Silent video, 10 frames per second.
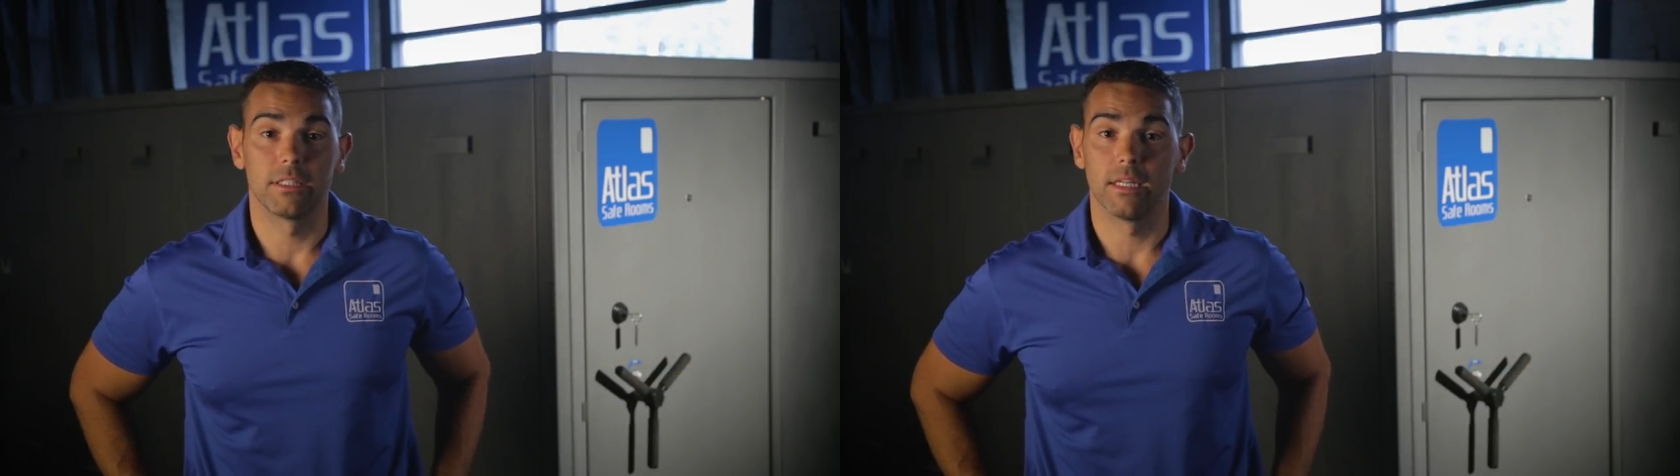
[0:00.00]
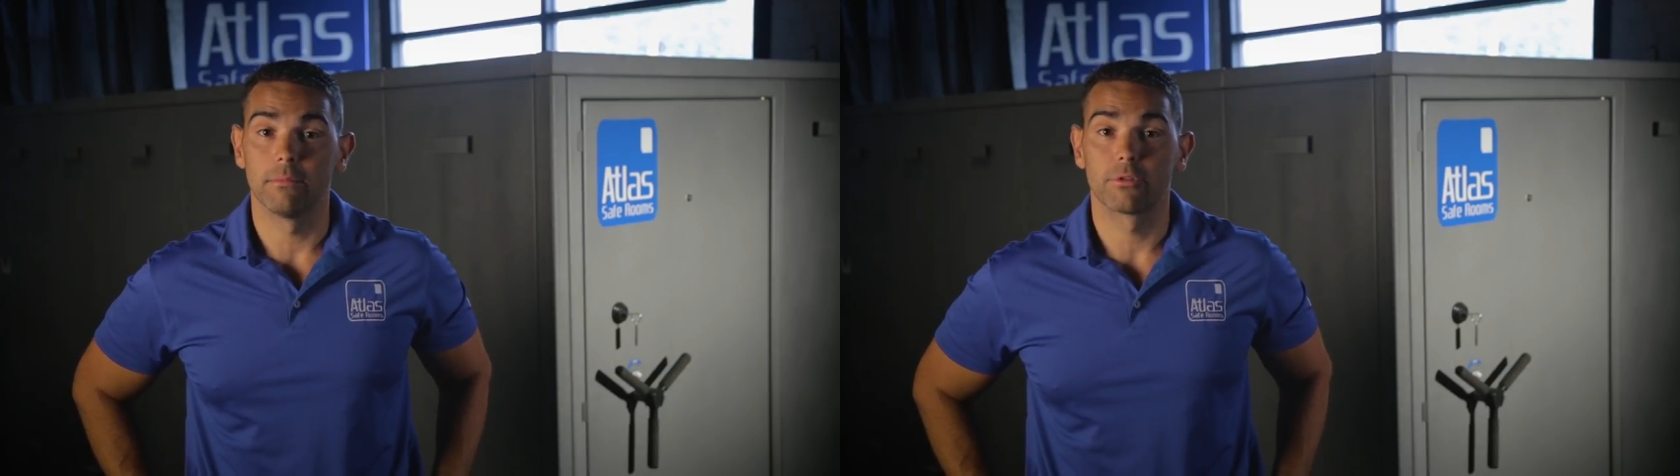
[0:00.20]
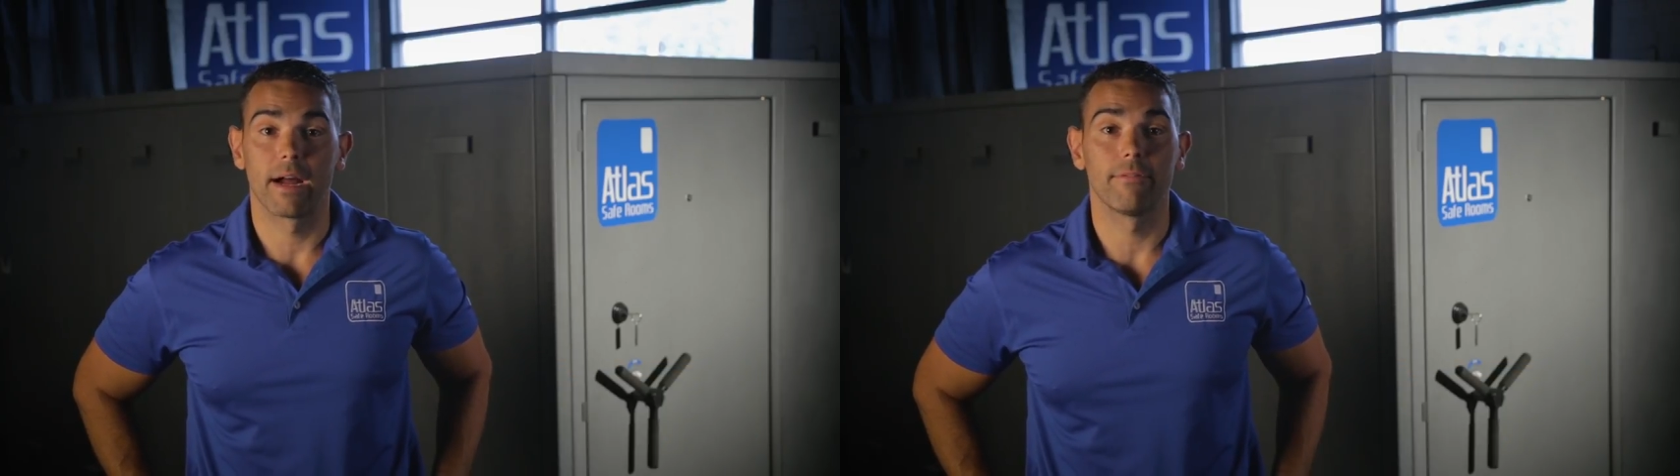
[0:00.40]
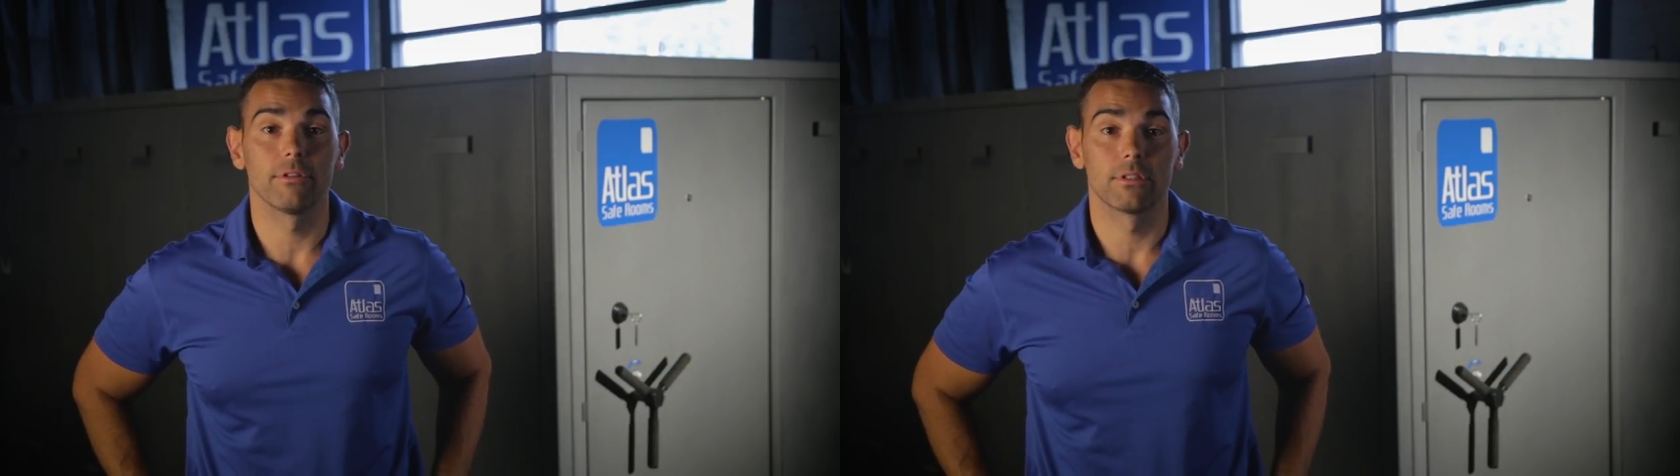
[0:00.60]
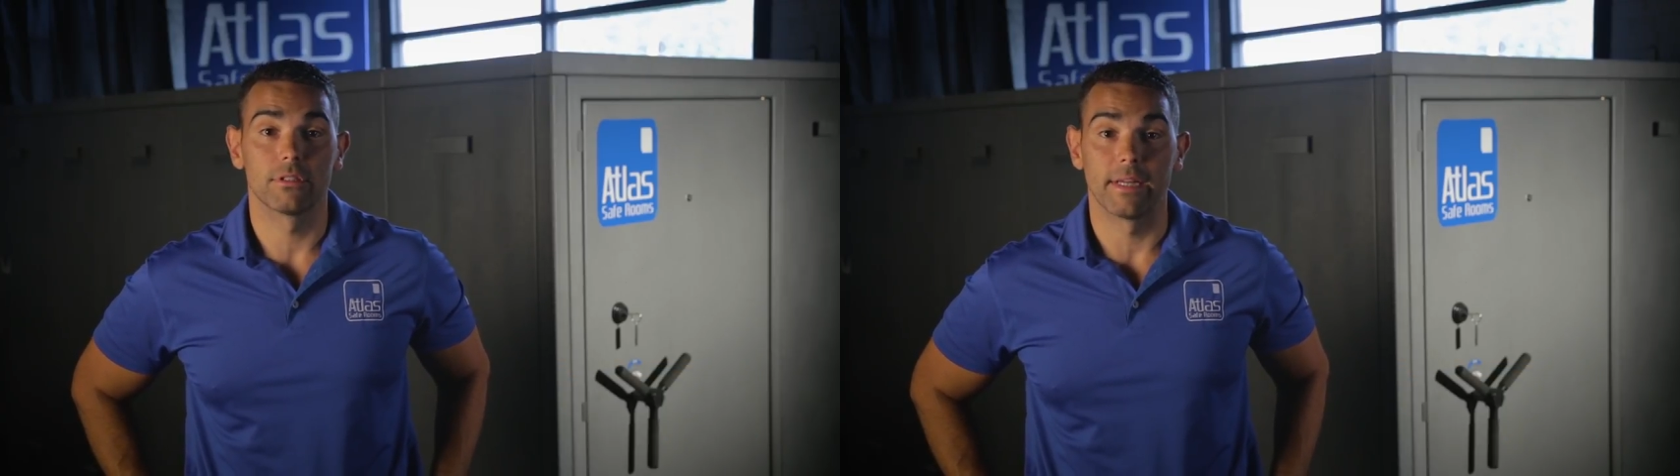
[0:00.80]
team
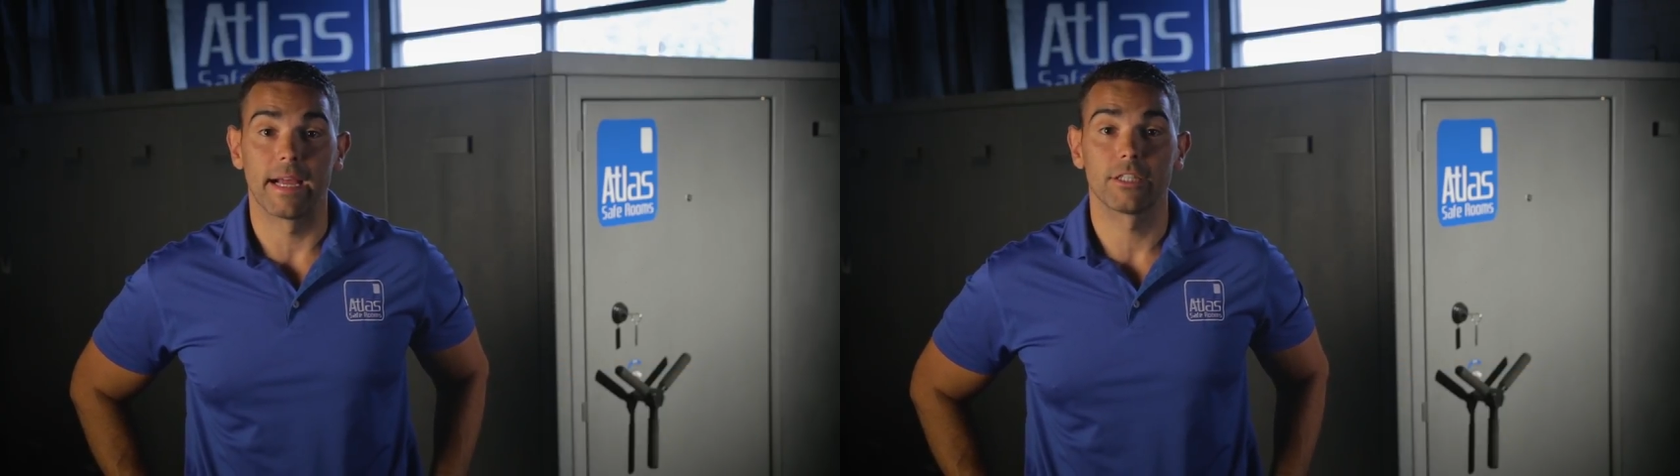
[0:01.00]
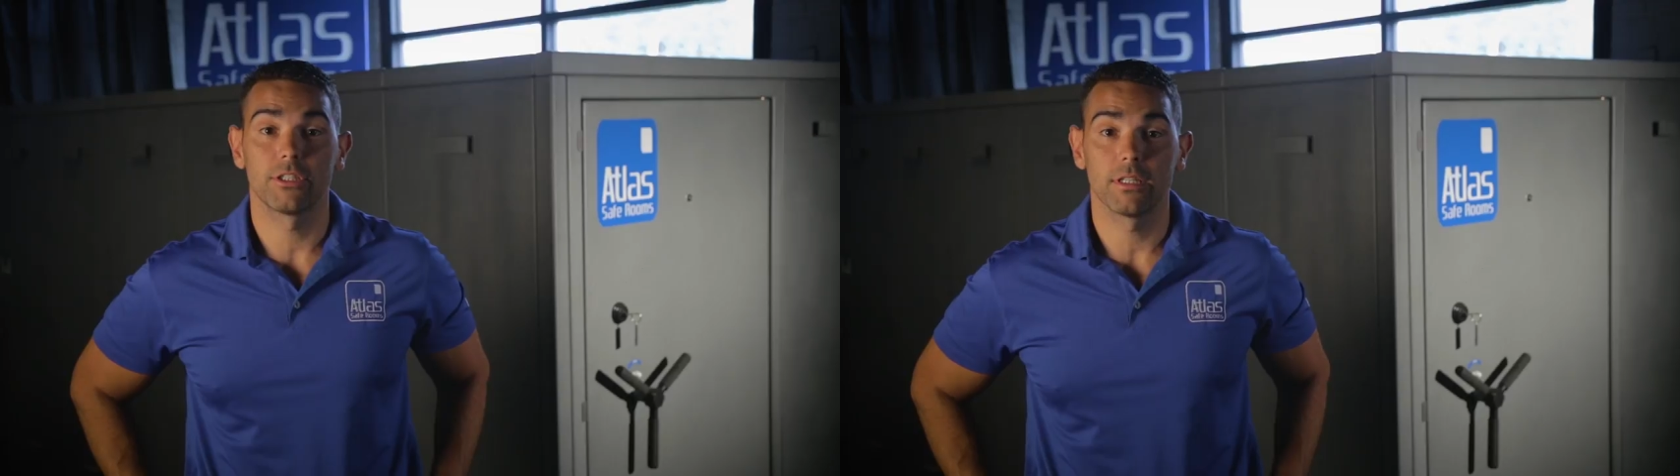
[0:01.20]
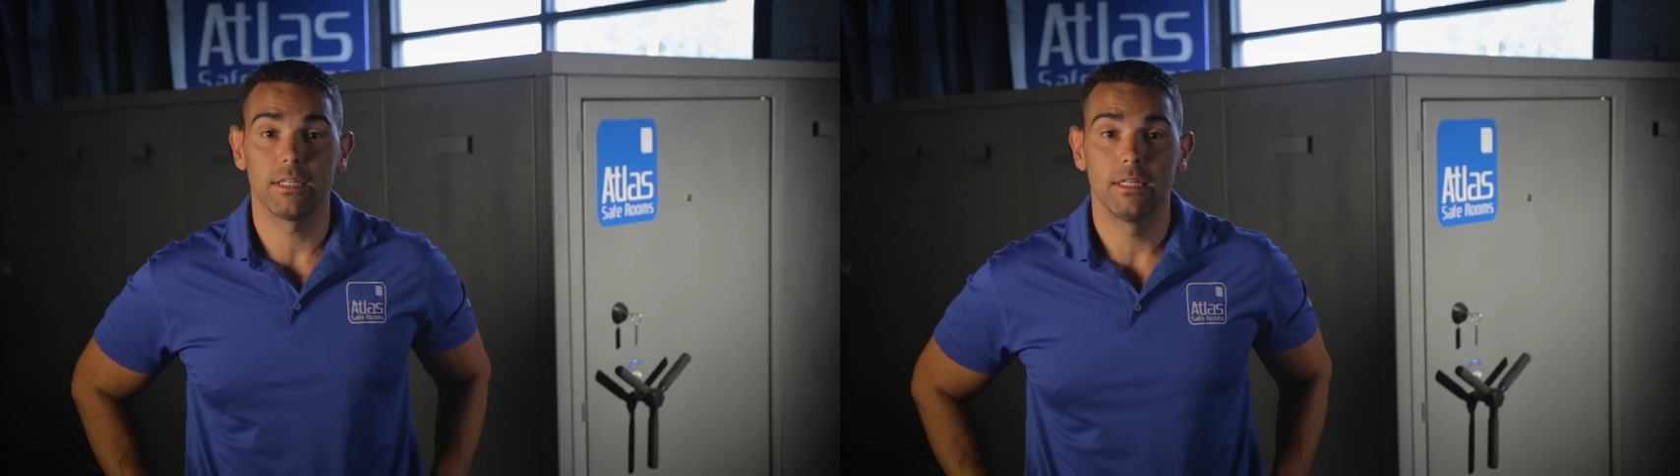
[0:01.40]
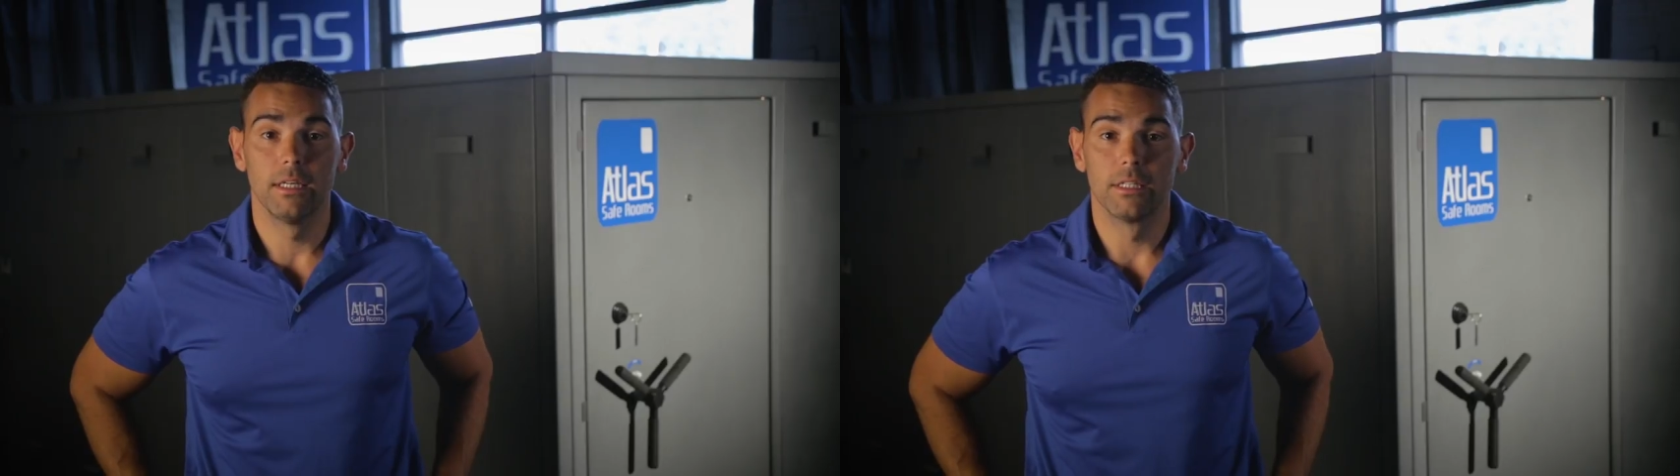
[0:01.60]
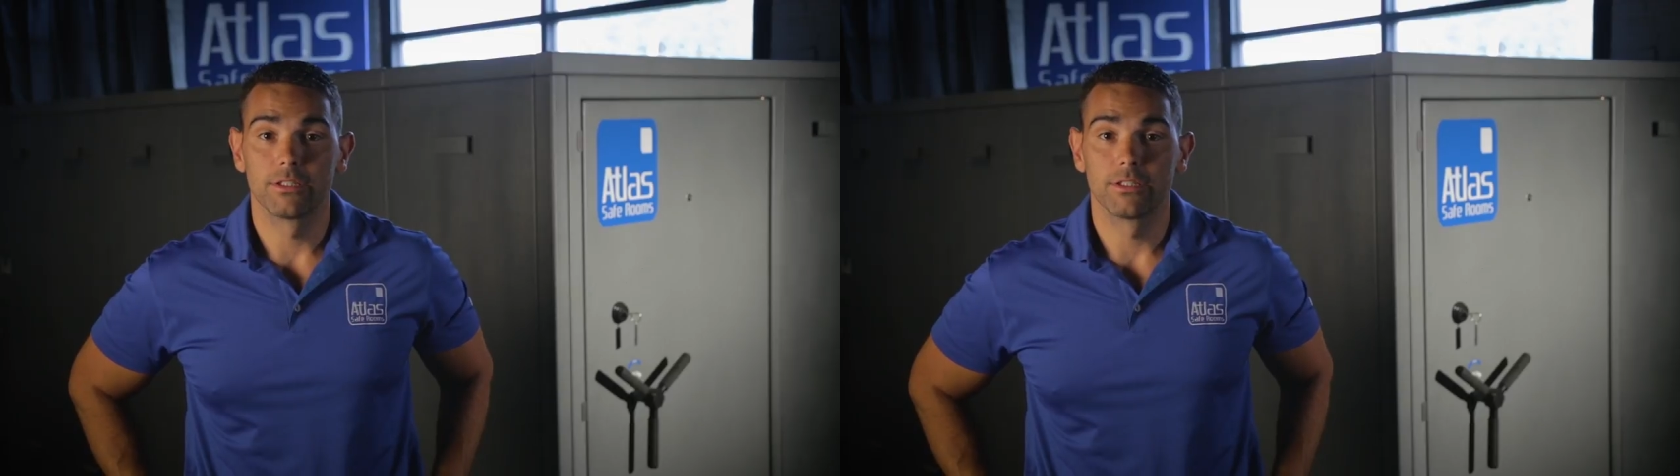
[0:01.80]
travels nationally,